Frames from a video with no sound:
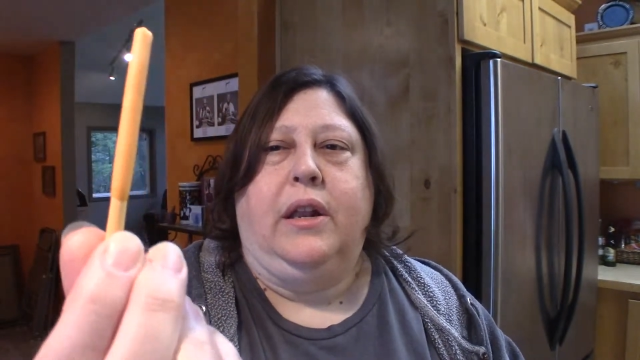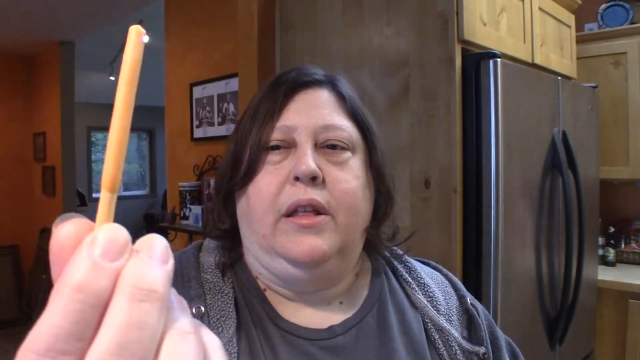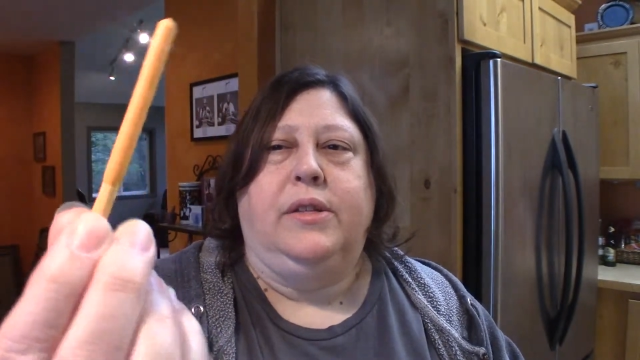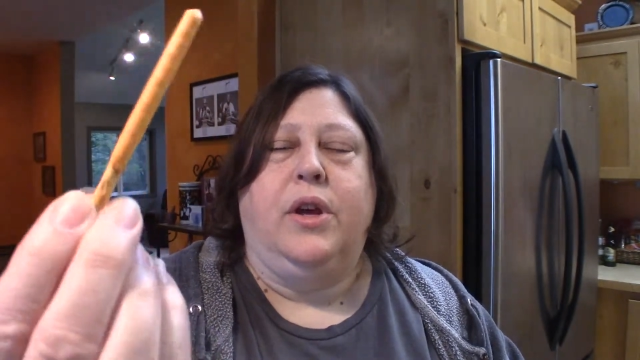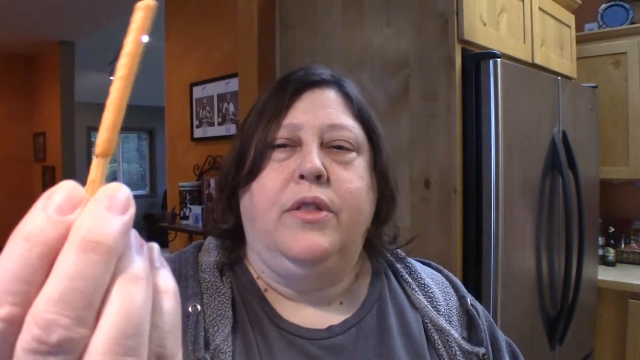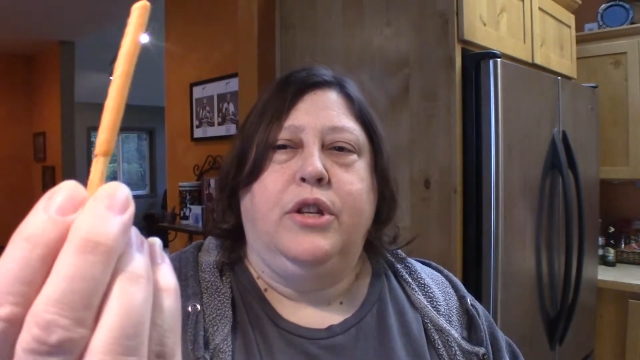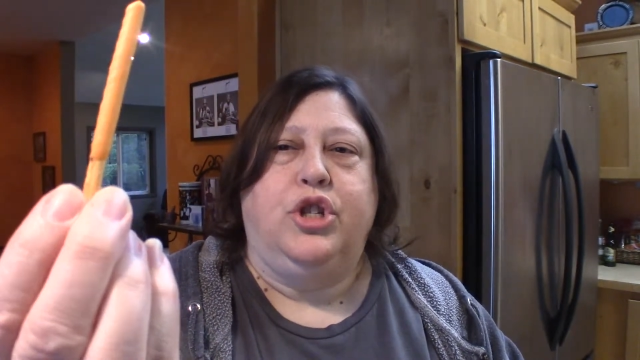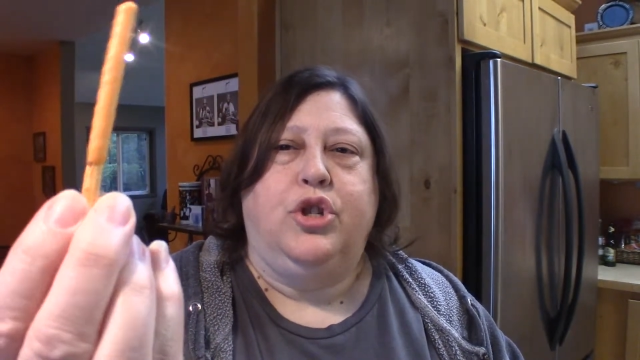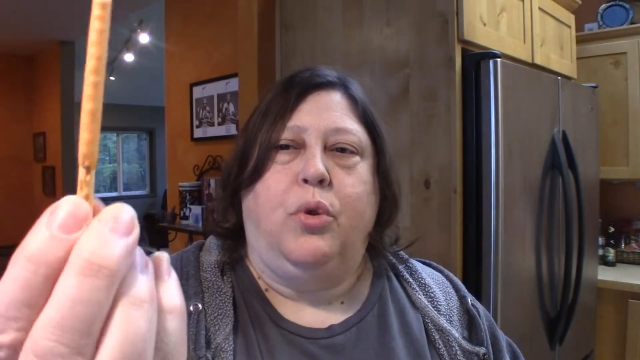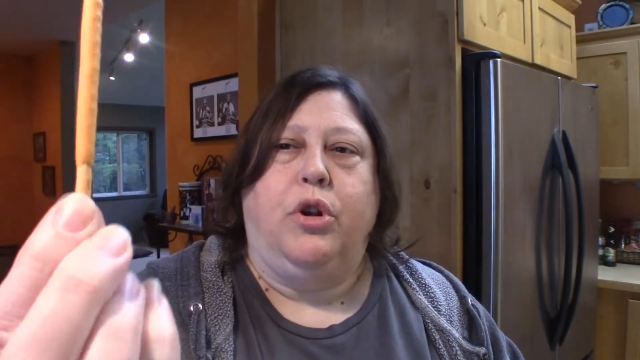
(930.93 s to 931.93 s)
and it's on
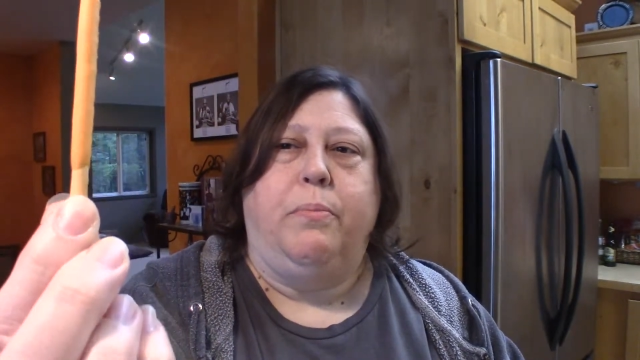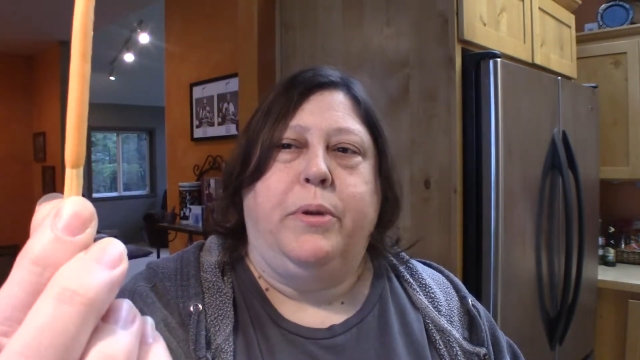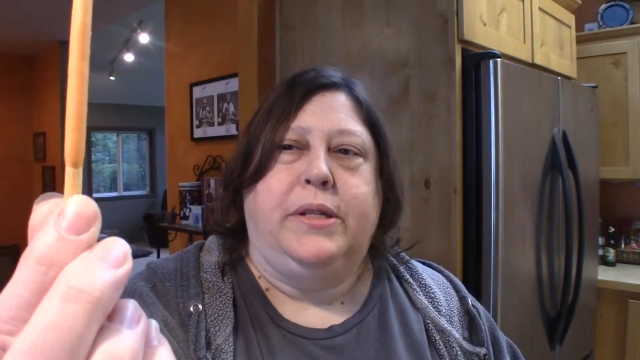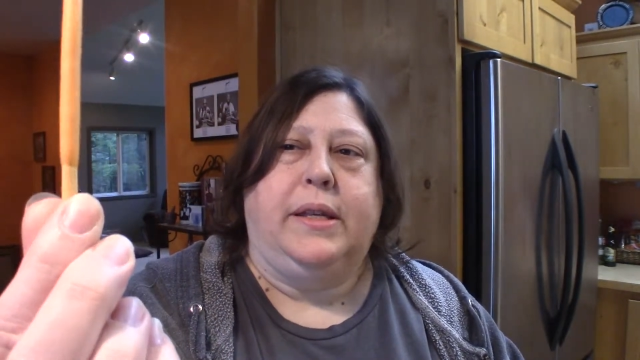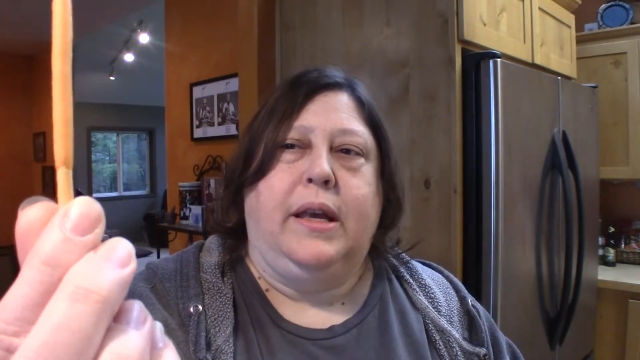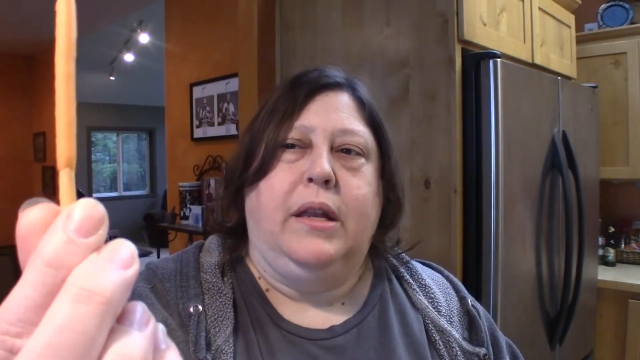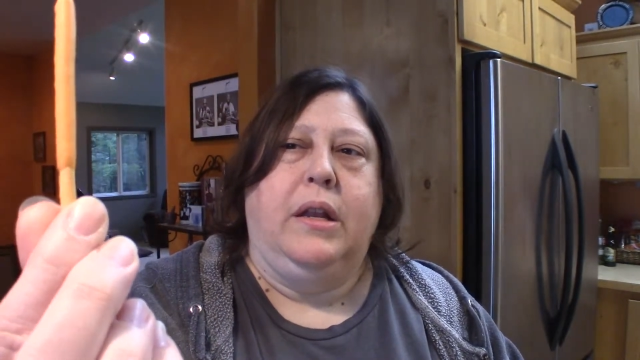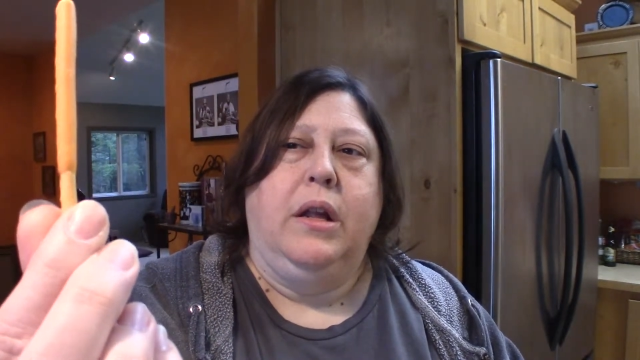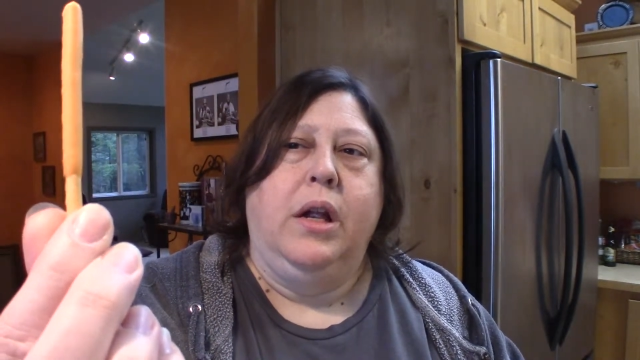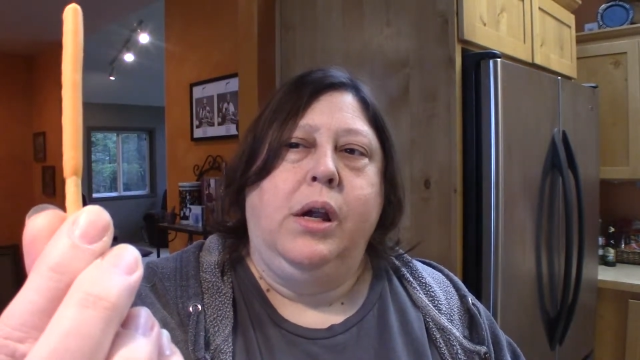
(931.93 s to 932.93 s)
this shorter
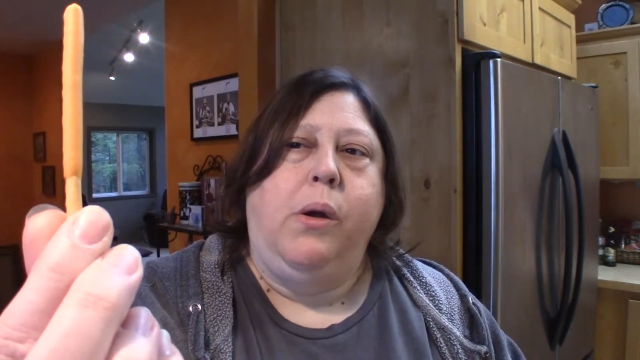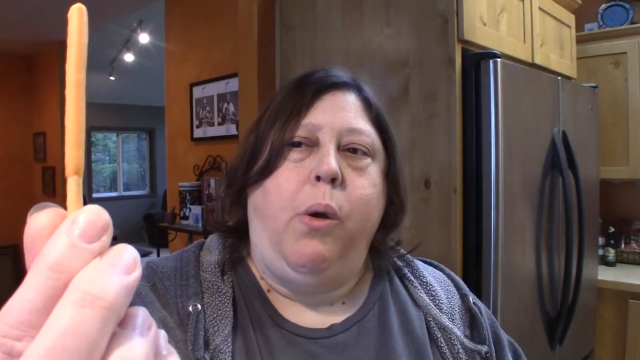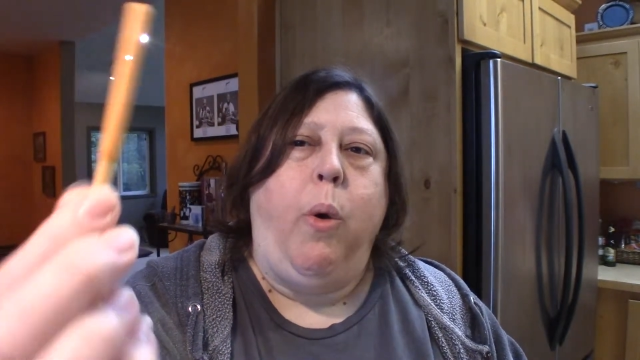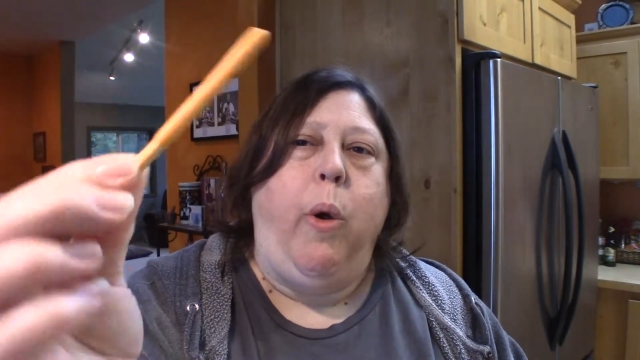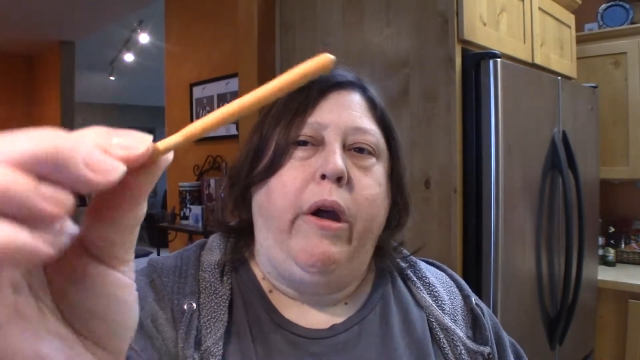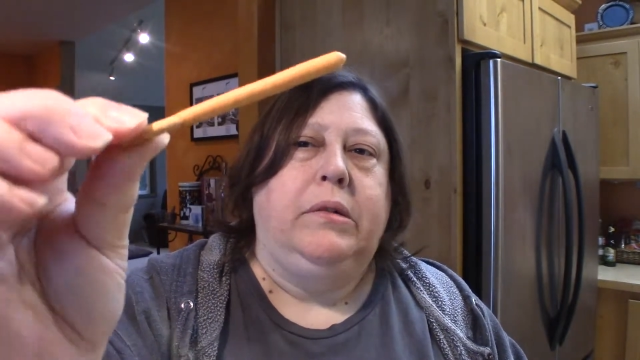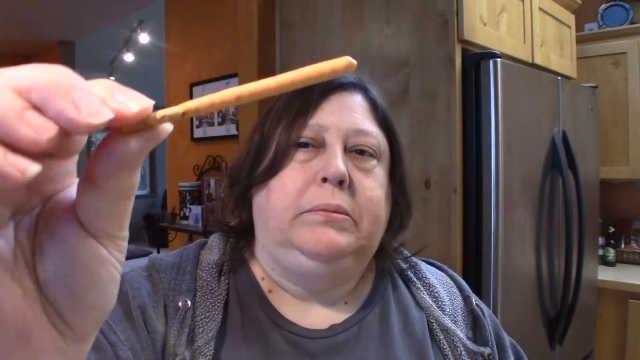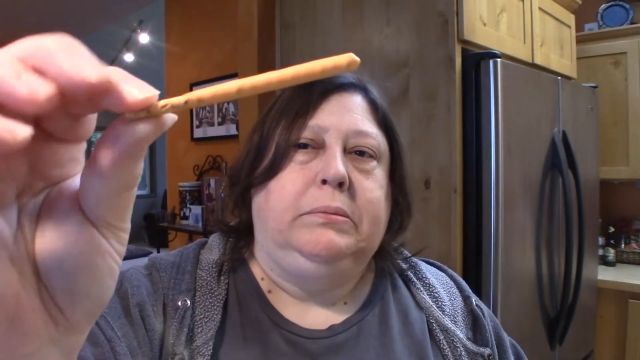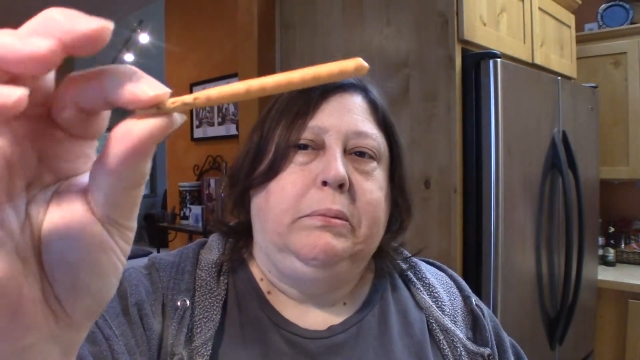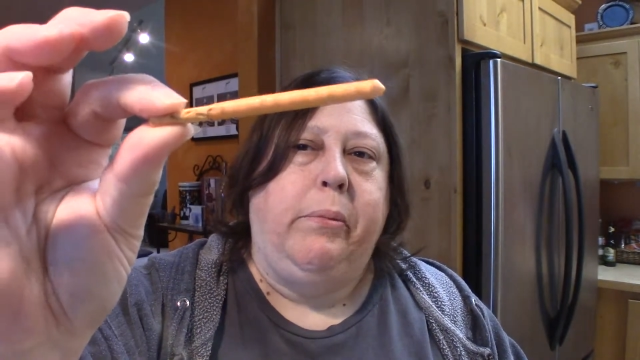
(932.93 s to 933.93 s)
biscuit.
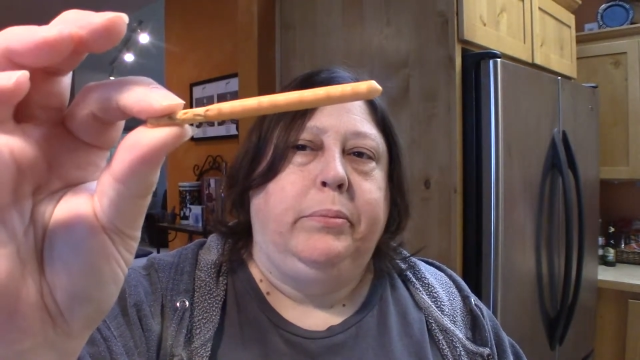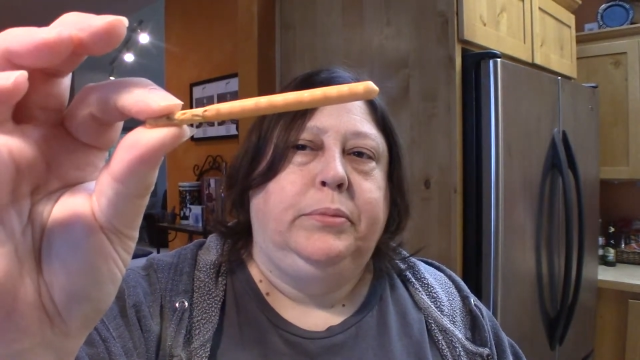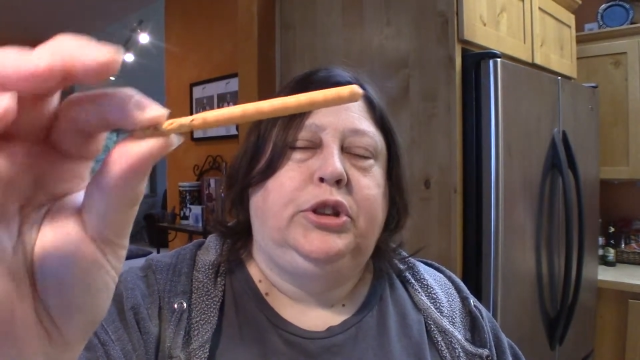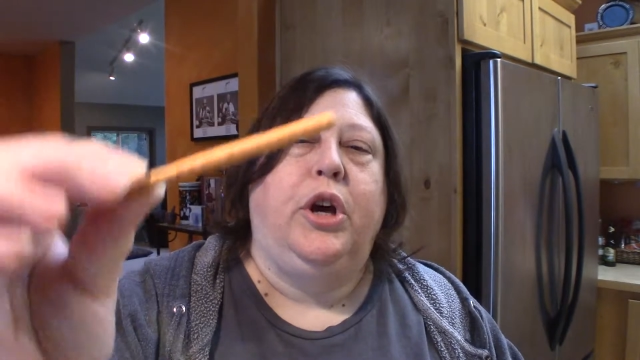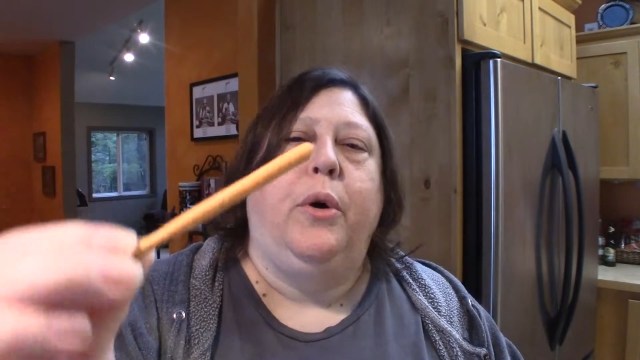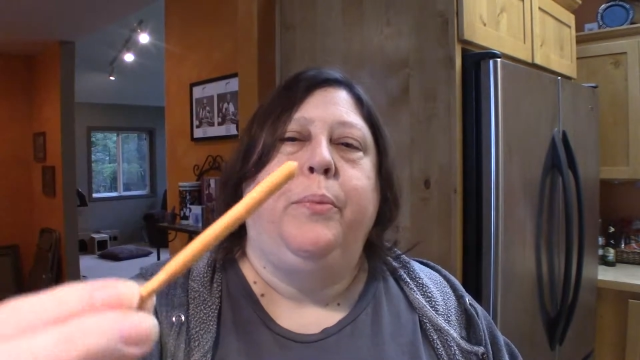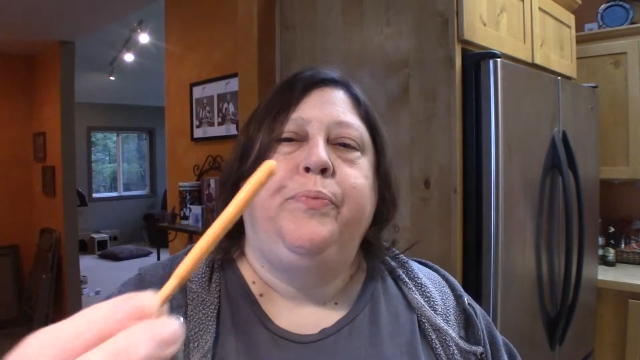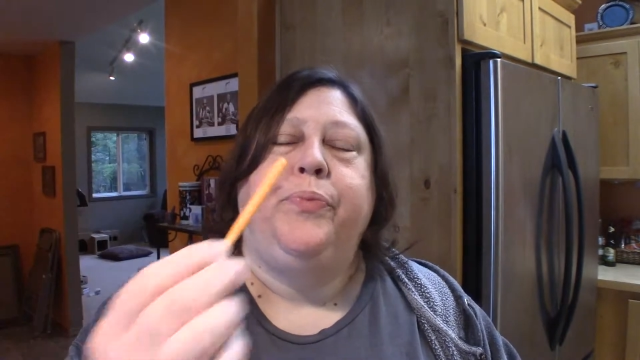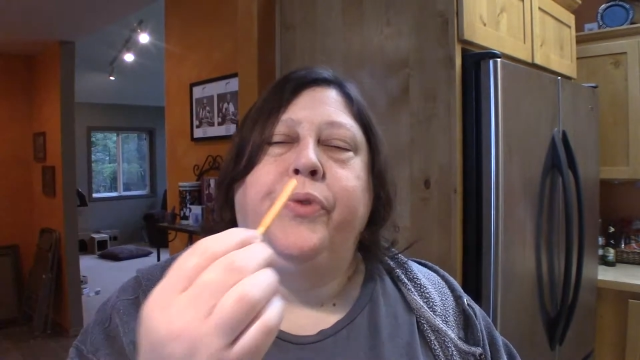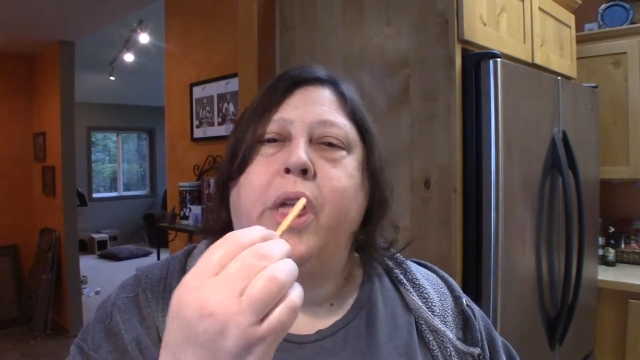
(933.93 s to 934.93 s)
So,